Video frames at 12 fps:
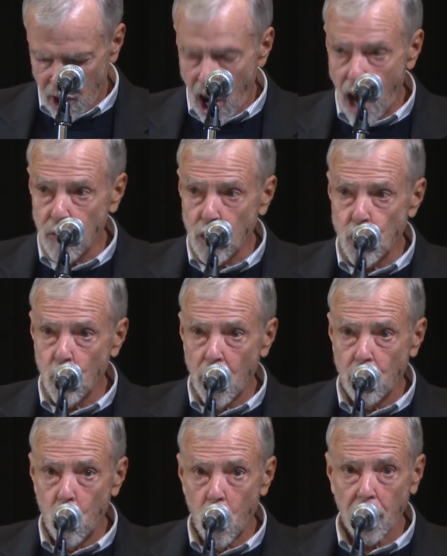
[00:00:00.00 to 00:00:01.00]
I've
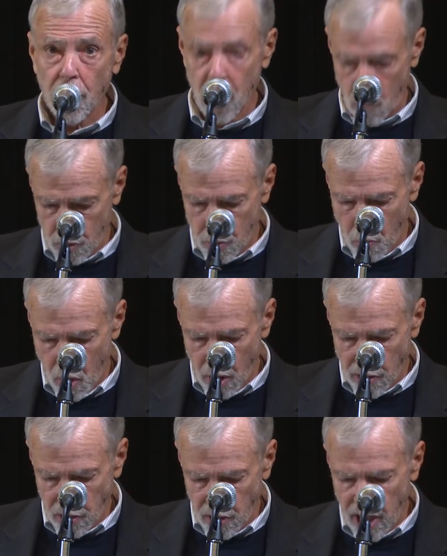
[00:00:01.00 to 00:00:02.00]
enjoyed working with
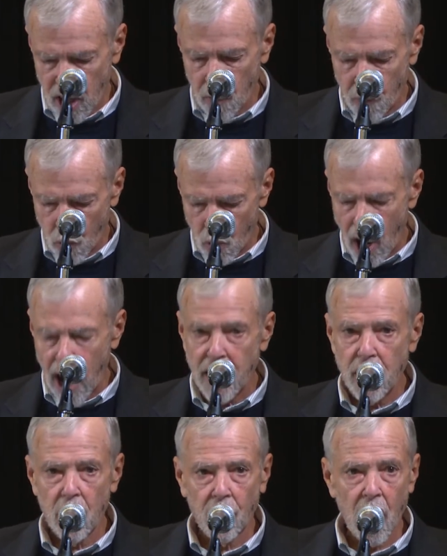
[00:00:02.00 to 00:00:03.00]
Martin in a
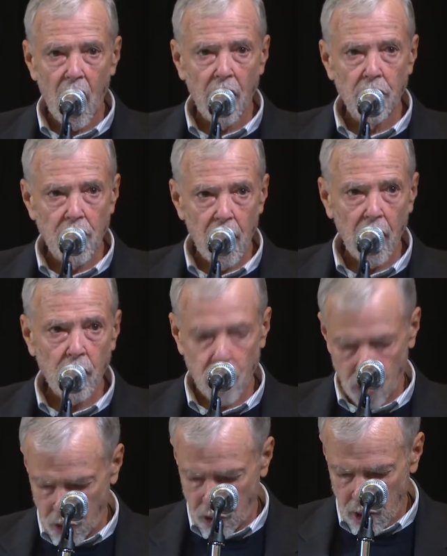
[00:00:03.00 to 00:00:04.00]
variety of
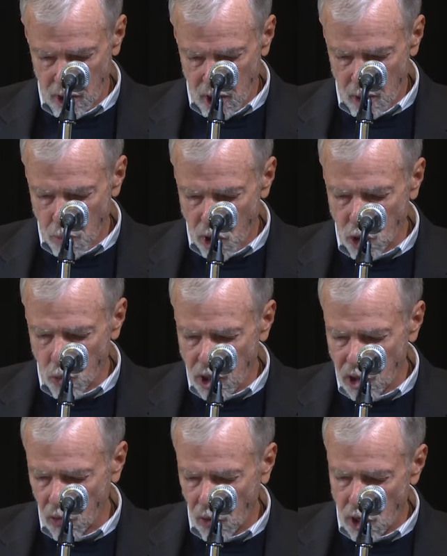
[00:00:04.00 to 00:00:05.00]
contexts, most
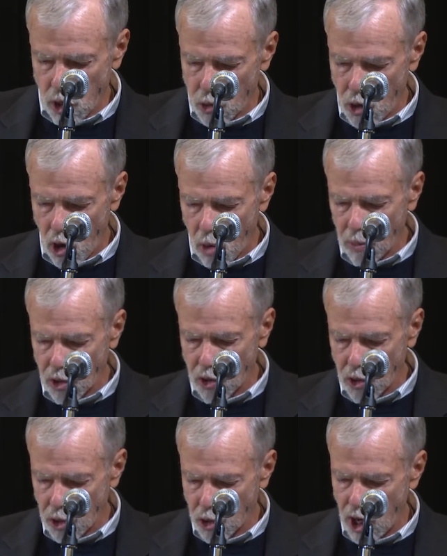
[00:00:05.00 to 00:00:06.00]
recently youth
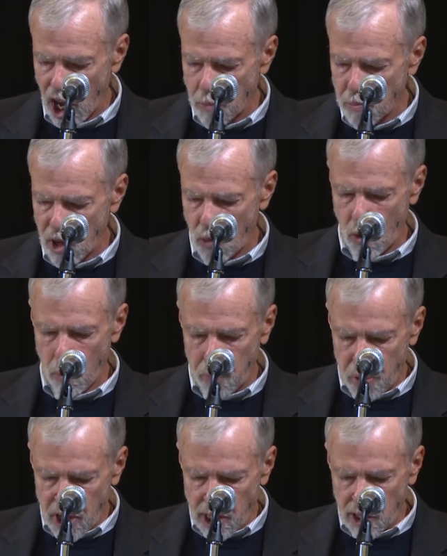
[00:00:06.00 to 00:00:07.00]
homelessness, and been
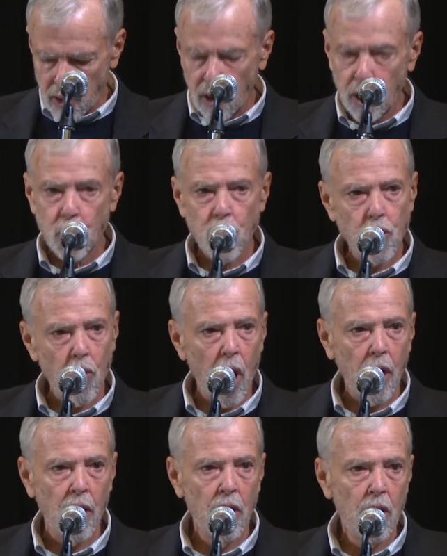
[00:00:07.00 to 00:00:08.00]
repeatedly
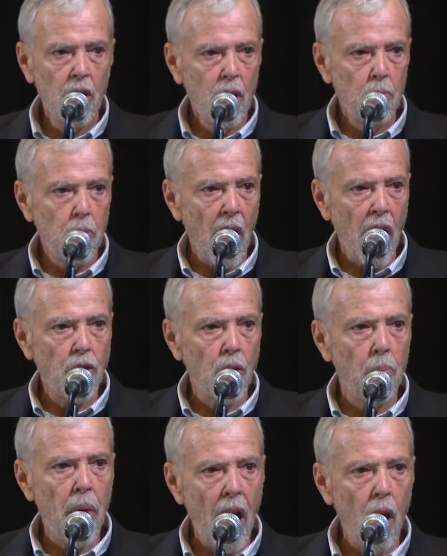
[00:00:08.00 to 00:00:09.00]
struck by the
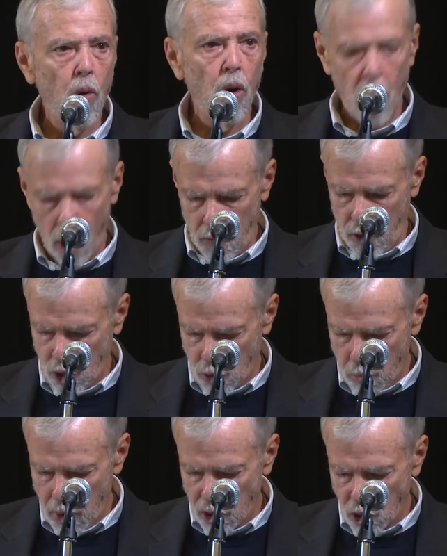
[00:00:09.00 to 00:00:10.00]
power of his
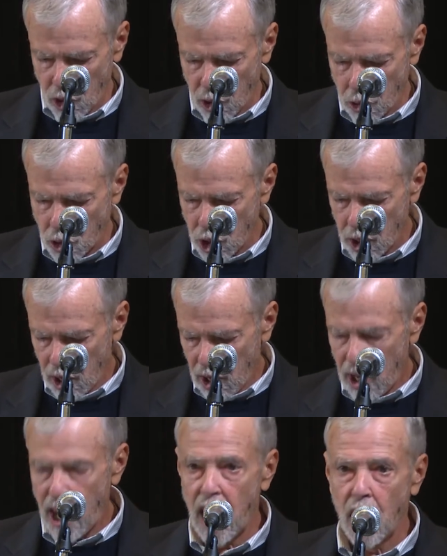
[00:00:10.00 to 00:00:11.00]
message
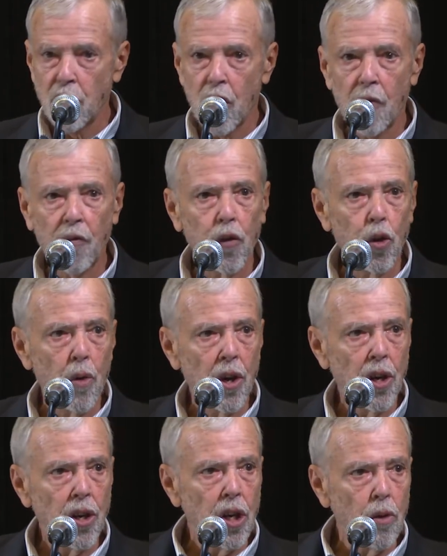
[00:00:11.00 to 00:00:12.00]
and the
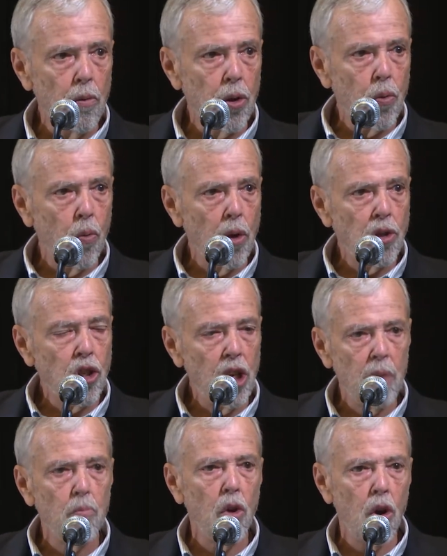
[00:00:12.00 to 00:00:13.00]
fluidity with which
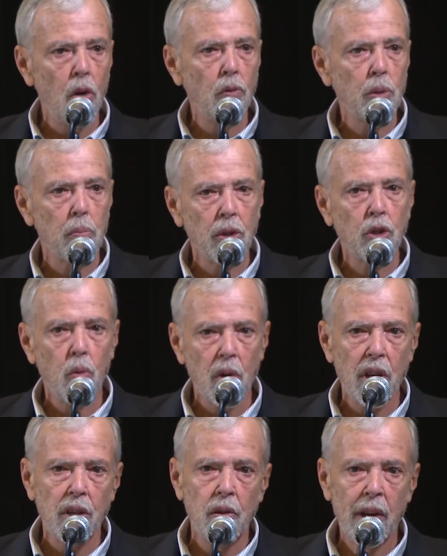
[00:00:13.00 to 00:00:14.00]
he moves
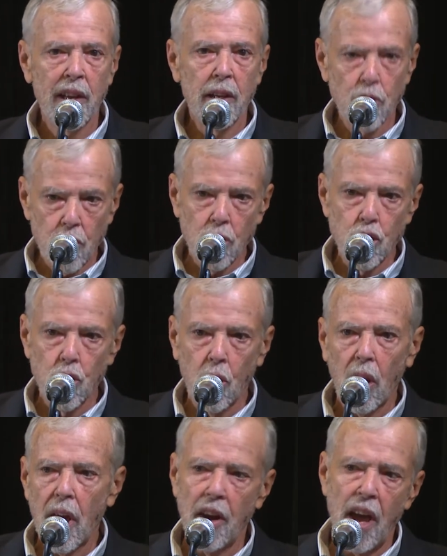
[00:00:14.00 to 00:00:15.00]
between
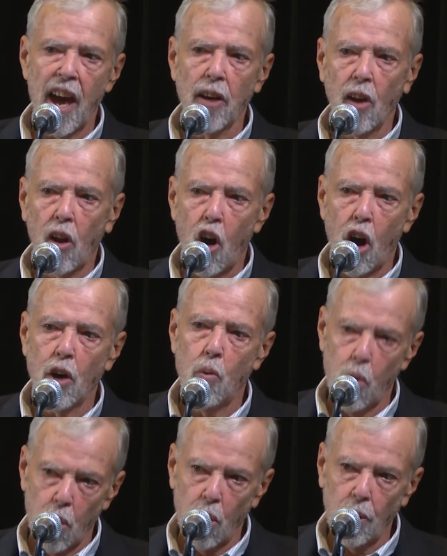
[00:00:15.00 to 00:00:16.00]
digital and analog
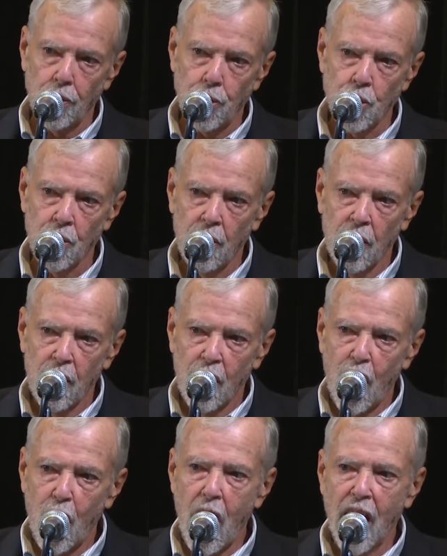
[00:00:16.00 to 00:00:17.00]
worlds.
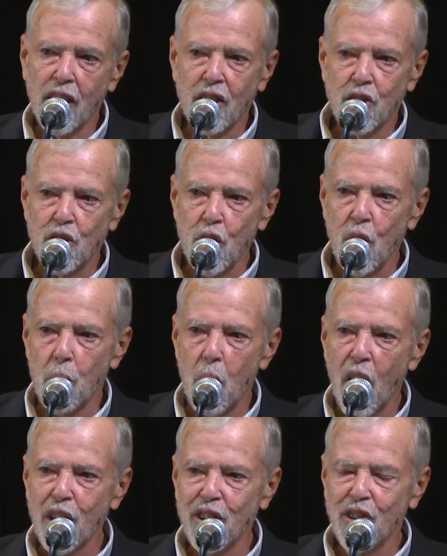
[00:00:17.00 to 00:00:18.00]
I consider
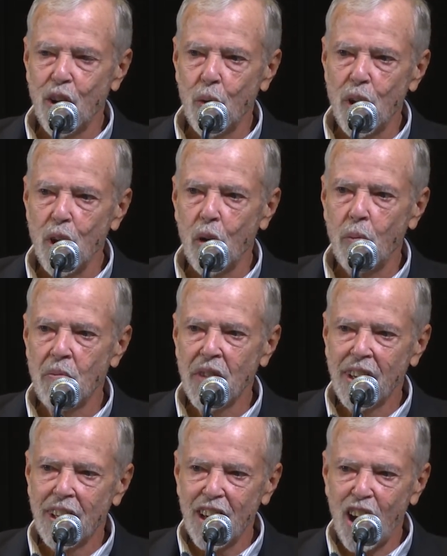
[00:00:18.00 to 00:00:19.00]
Martin a real,
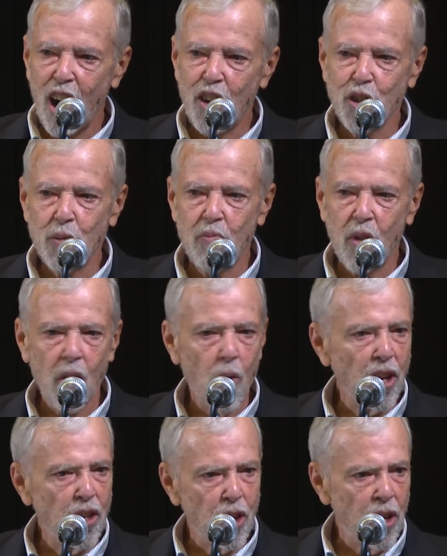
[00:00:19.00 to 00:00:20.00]
I
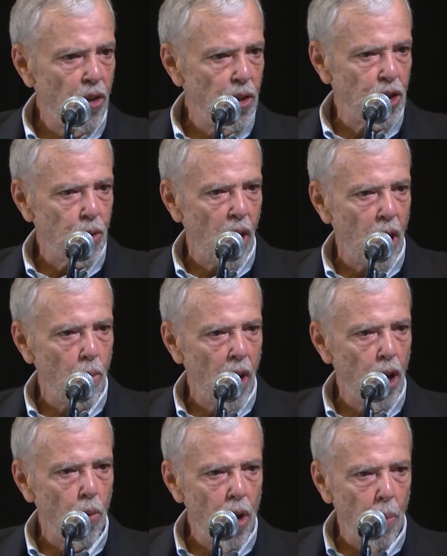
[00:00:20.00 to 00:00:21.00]
want you to hear this the right way,
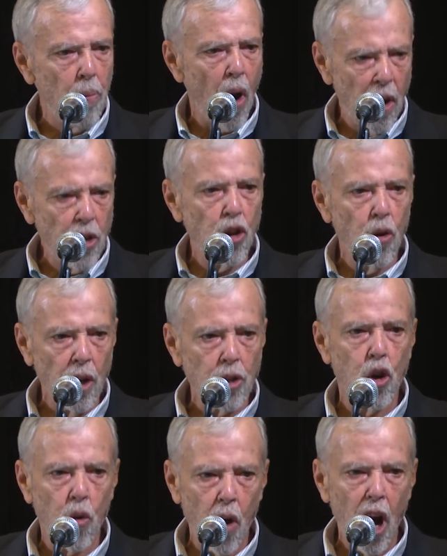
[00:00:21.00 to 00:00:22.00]
a real partner
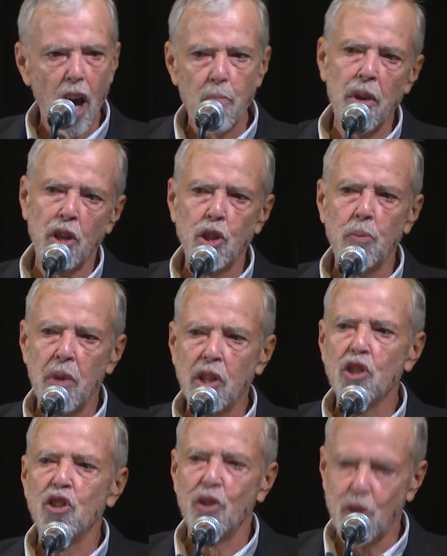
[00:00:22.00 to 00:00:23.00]
in crime. He
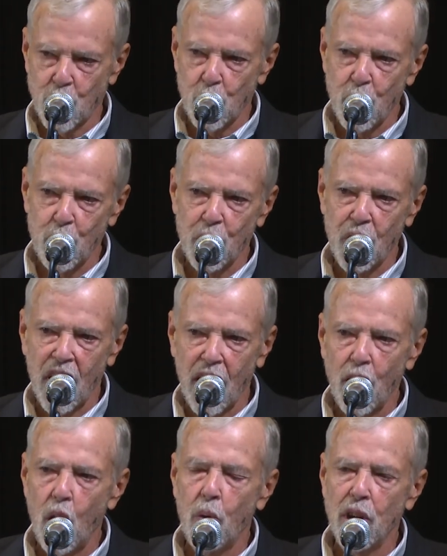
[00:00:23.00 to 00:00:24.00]
speaks the truth, and
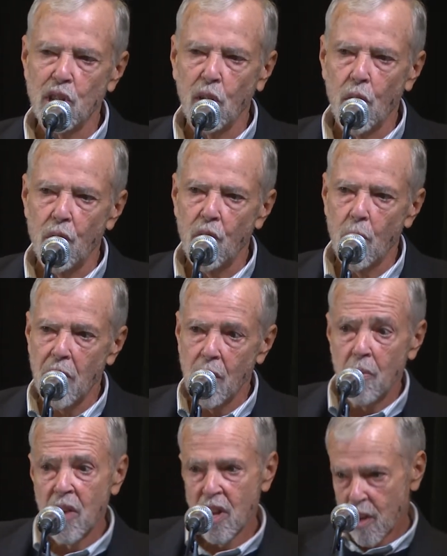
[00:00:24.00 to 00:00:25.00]
I always learn from
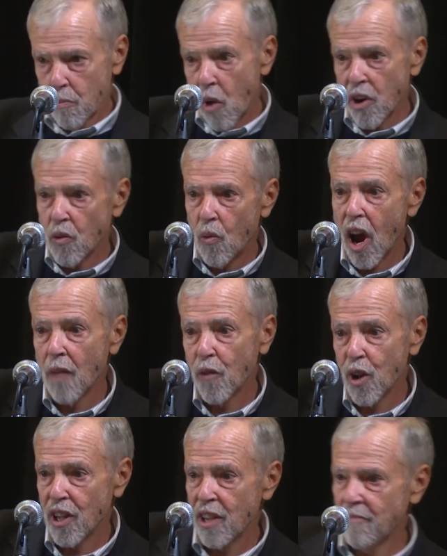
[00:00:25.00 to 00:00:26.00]
him. Martin
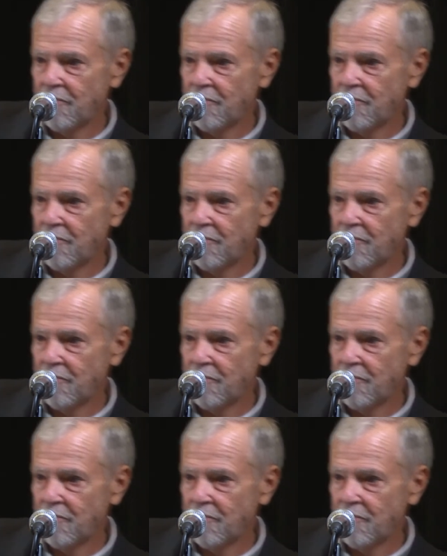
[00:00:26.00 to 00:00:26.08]
Rafferty.